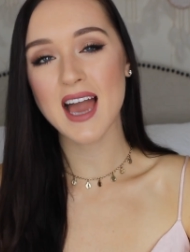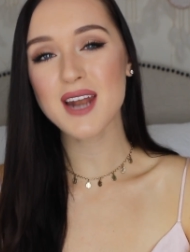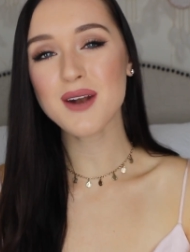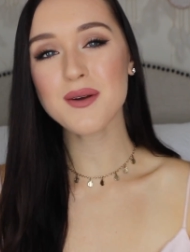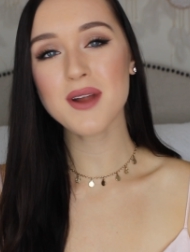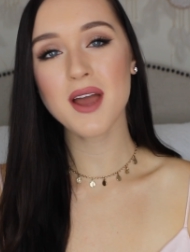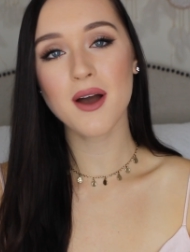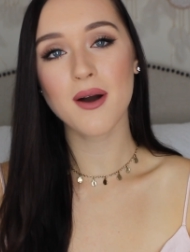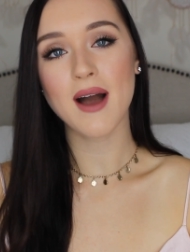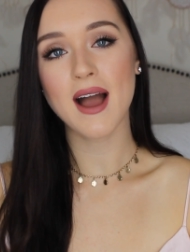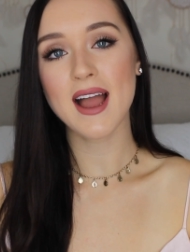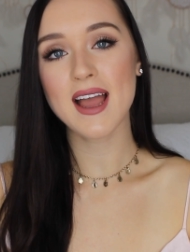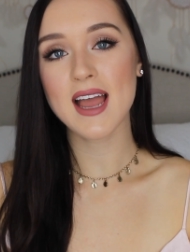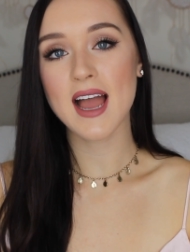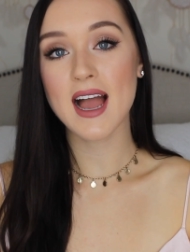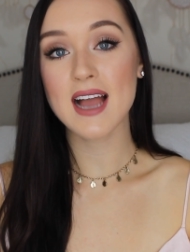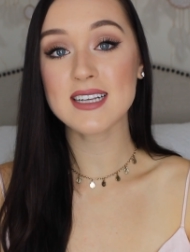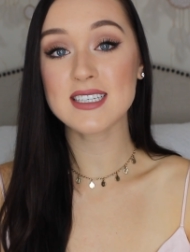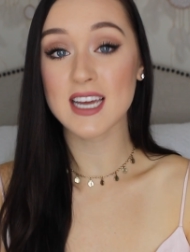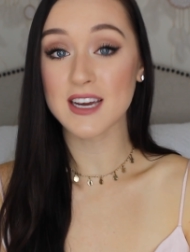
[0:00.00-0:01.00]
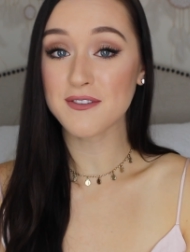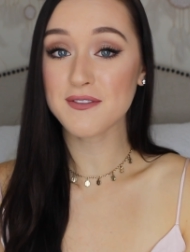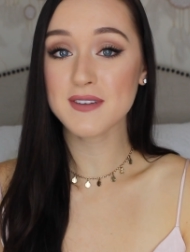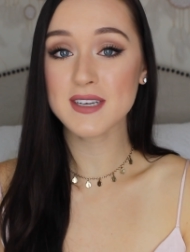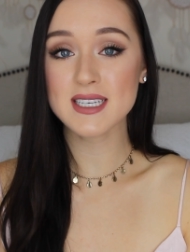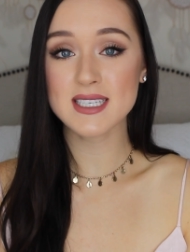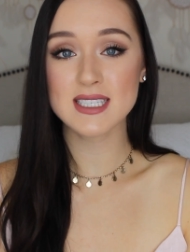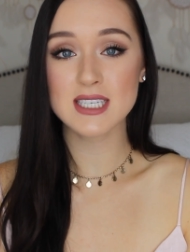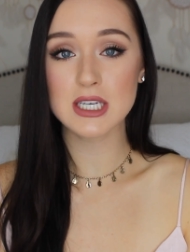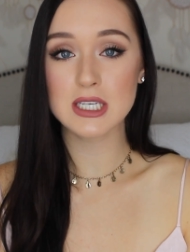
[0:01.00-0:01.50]
I don't know. I, I
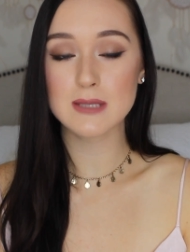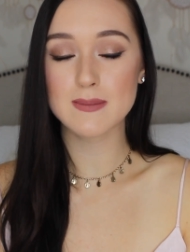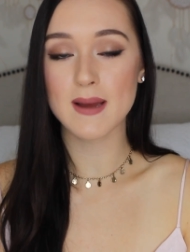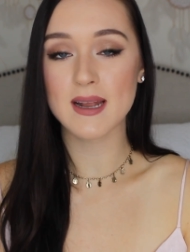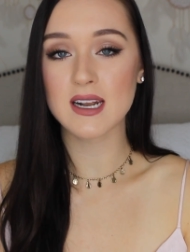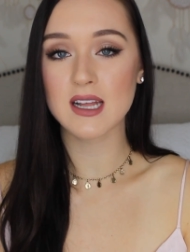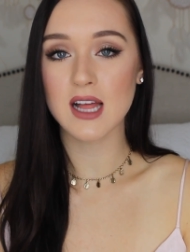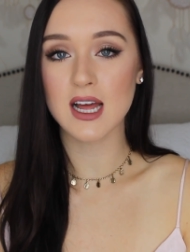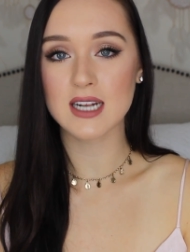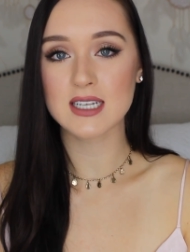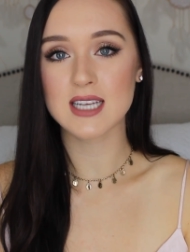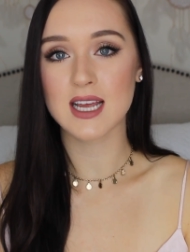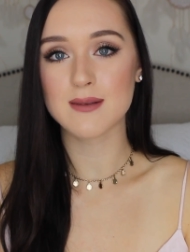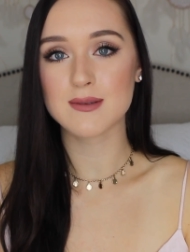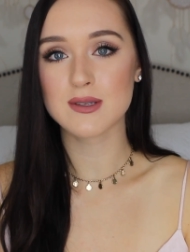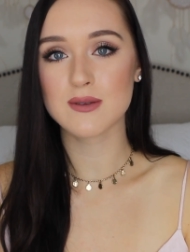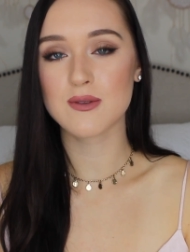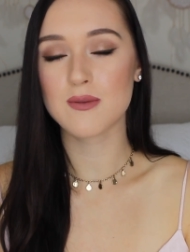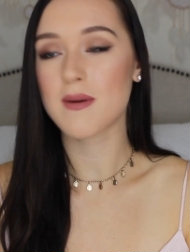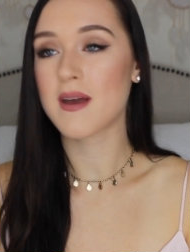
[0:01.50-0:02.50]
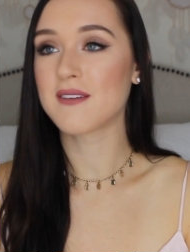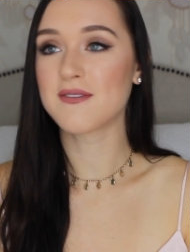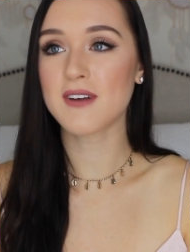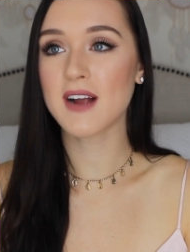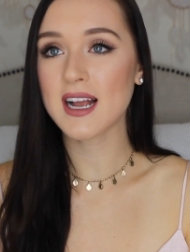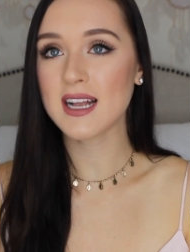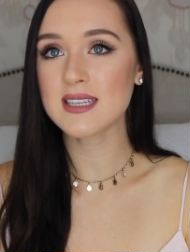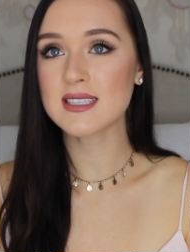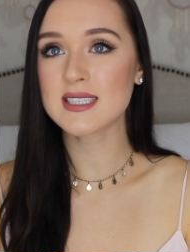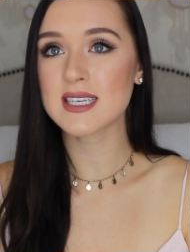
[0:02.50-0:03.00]
definitely still spend a lot of times with my
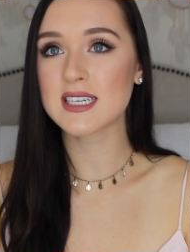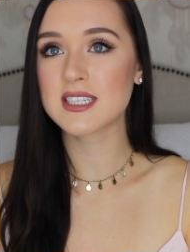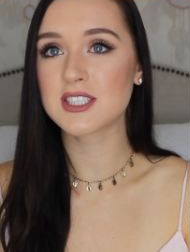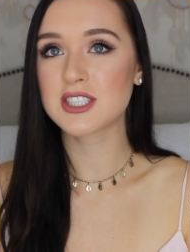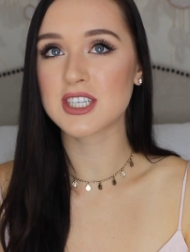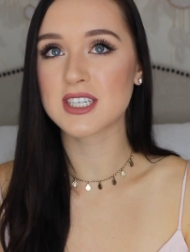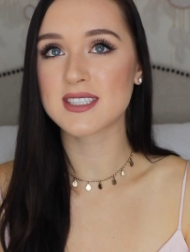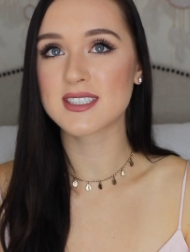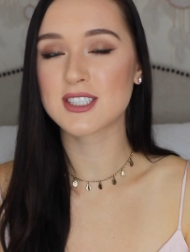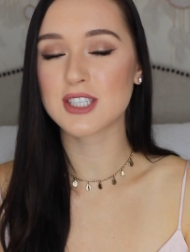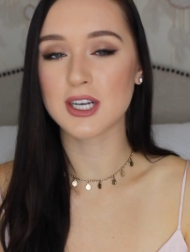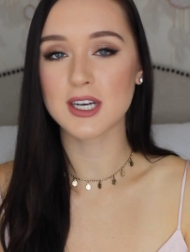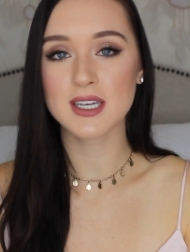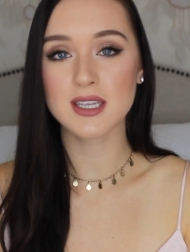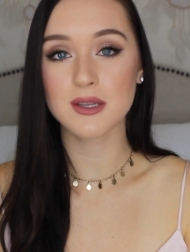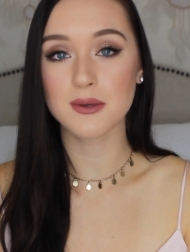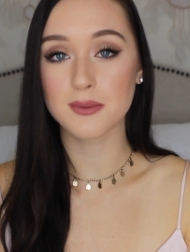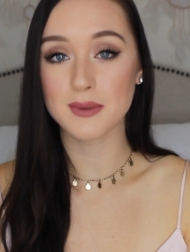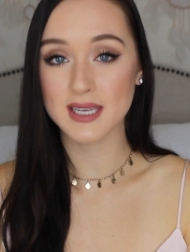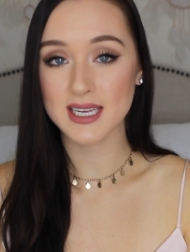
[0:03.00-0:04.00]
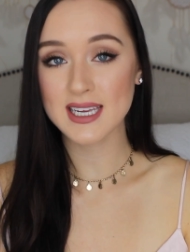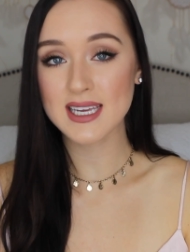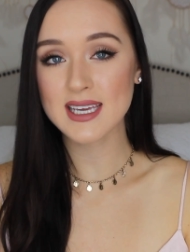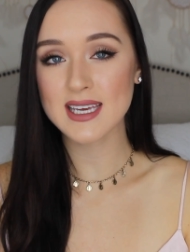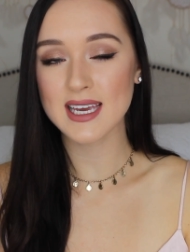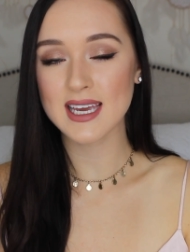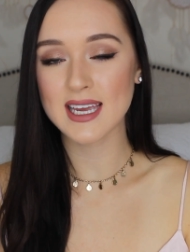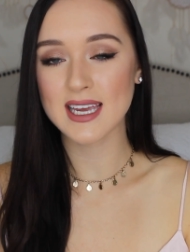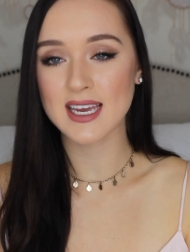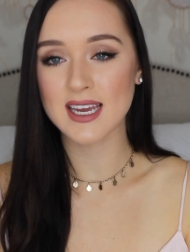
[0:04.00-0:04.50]
friends. It's just during the
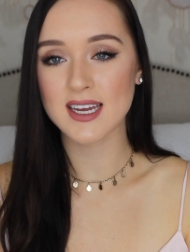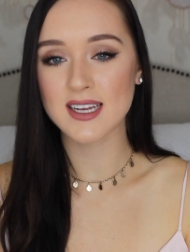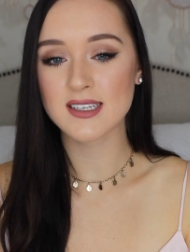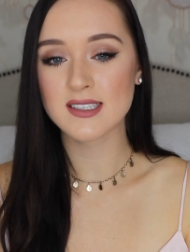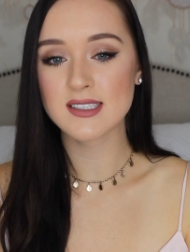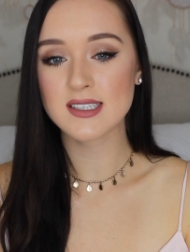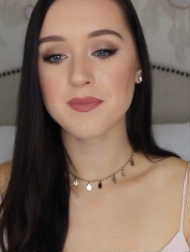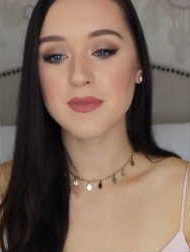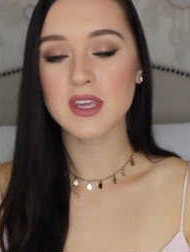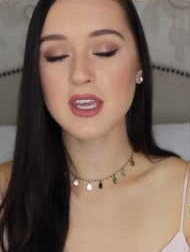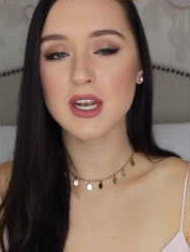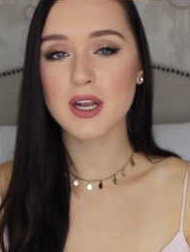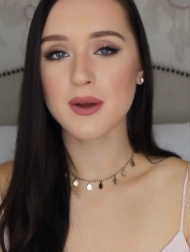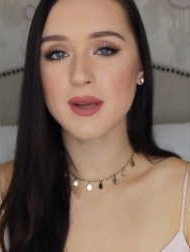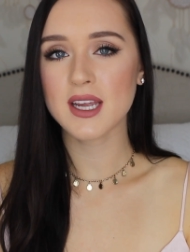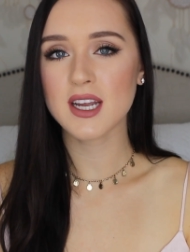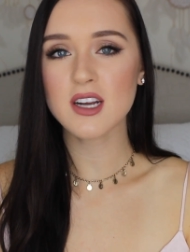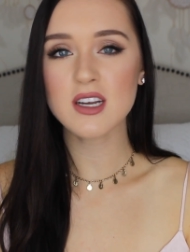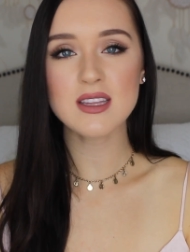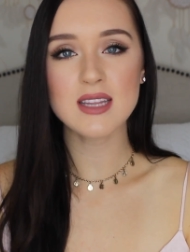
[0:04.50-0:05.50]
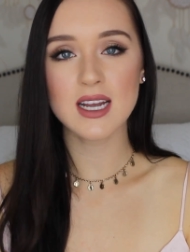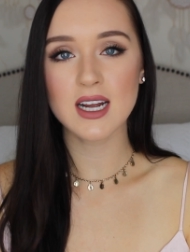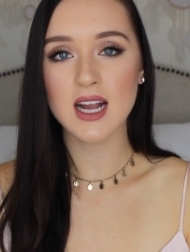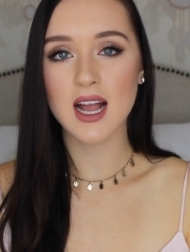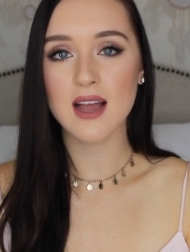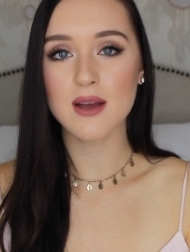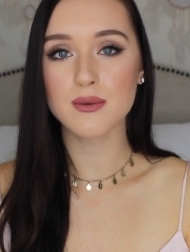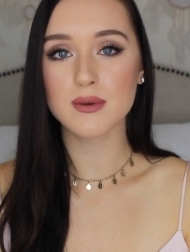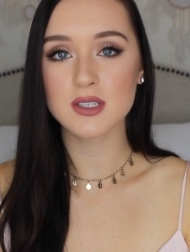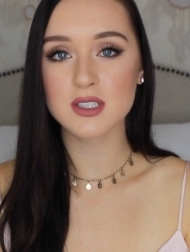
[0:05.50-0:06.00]
week, and you know, here and there
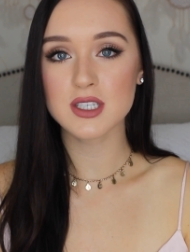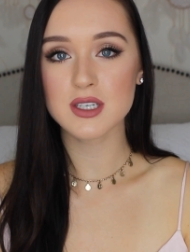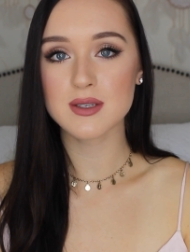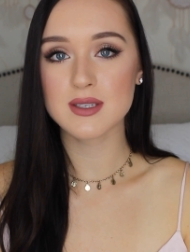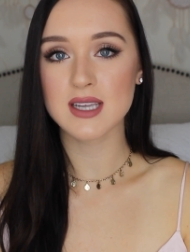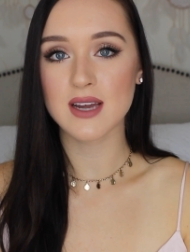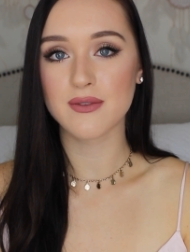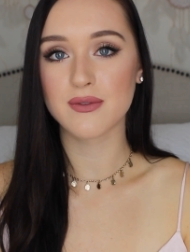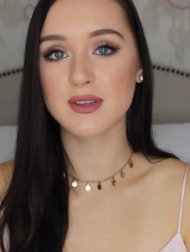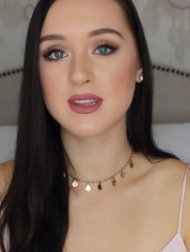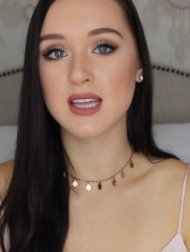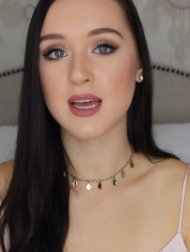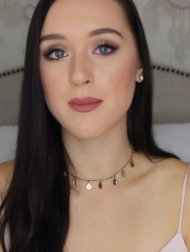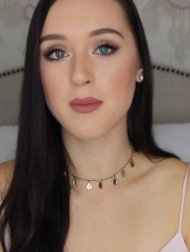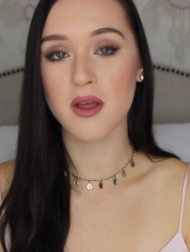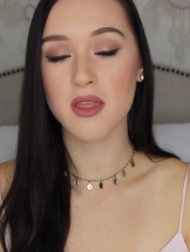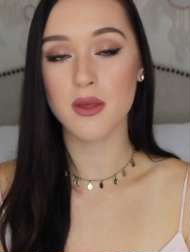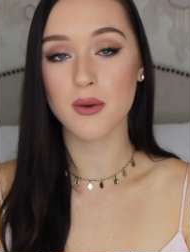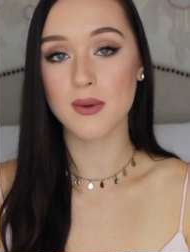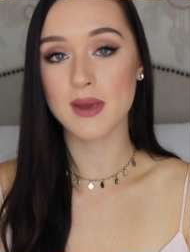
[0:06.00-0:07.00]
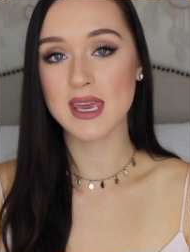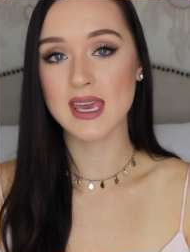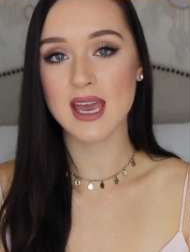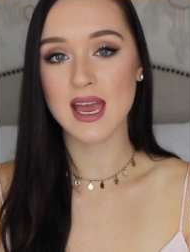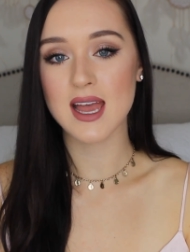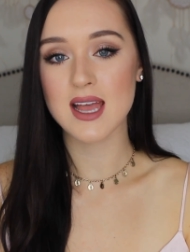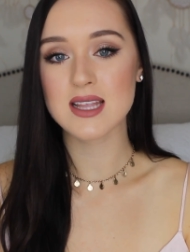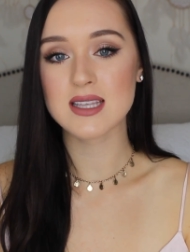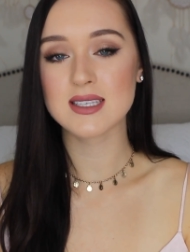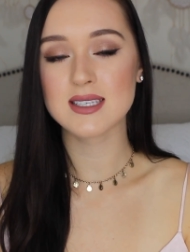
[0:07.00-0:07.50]
I will do stuff with them on the
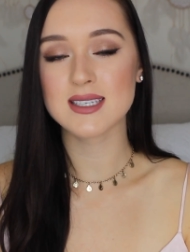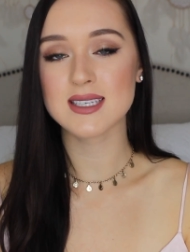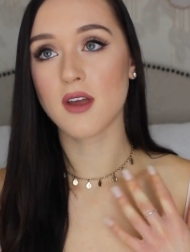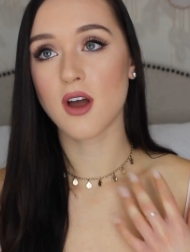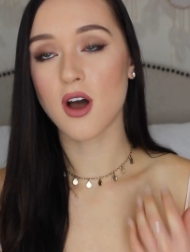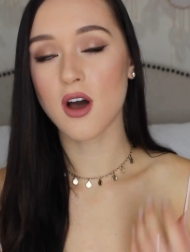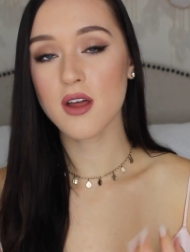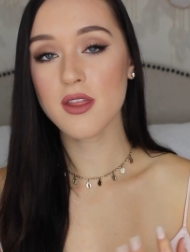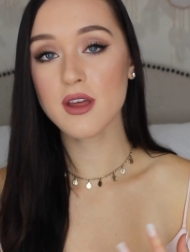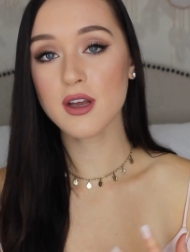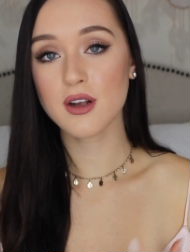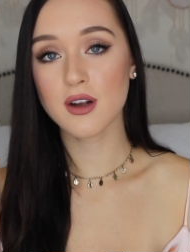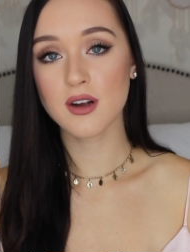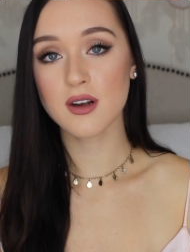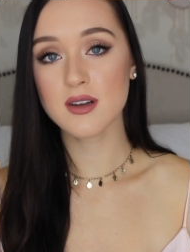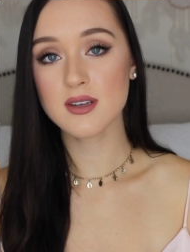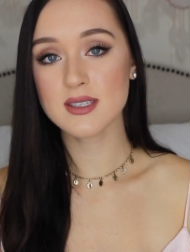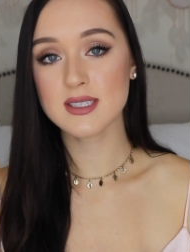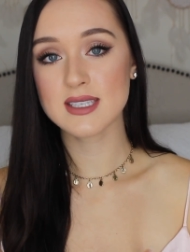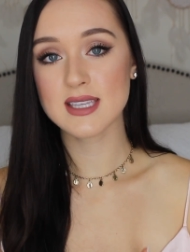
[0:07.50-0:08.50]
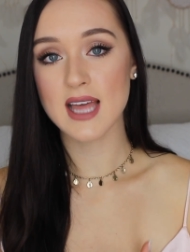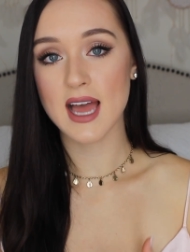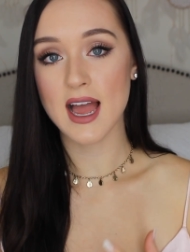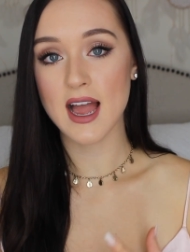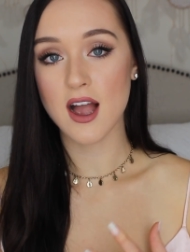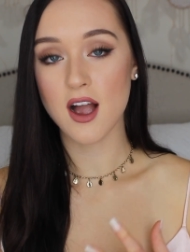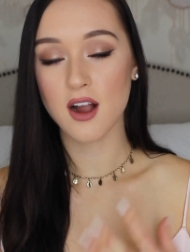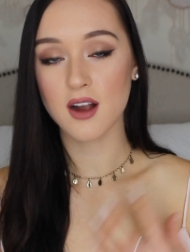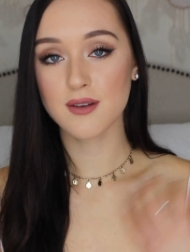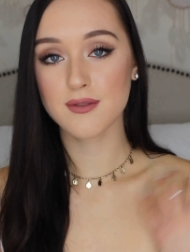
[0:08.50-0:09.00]
weekends. All the girls
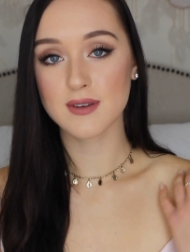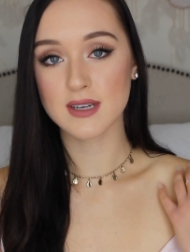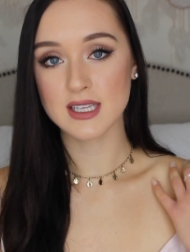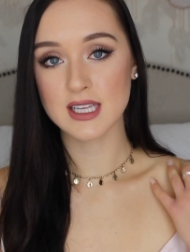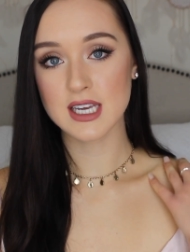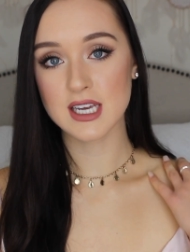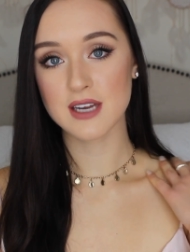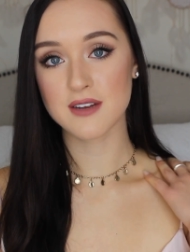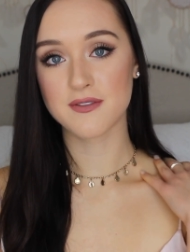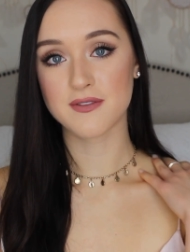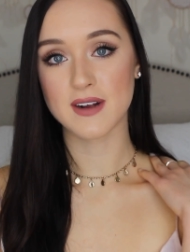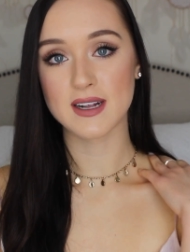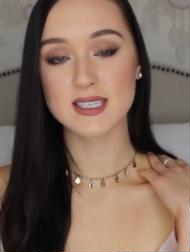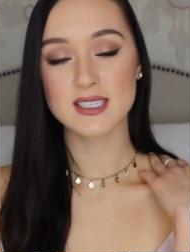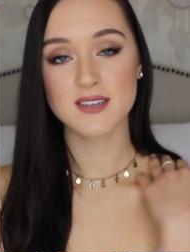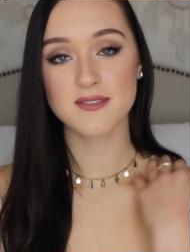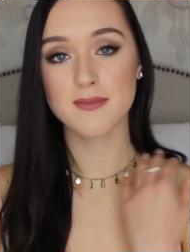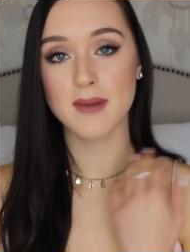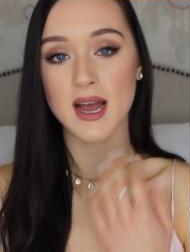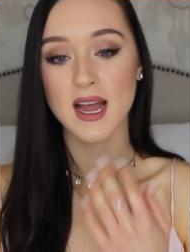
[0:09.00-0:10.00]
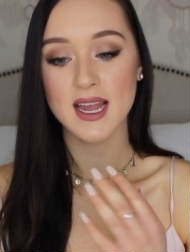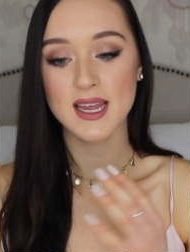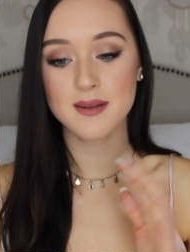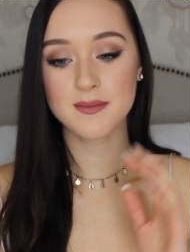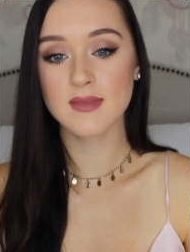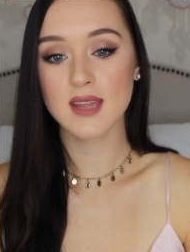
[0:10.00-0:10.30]
that are really good friends of mine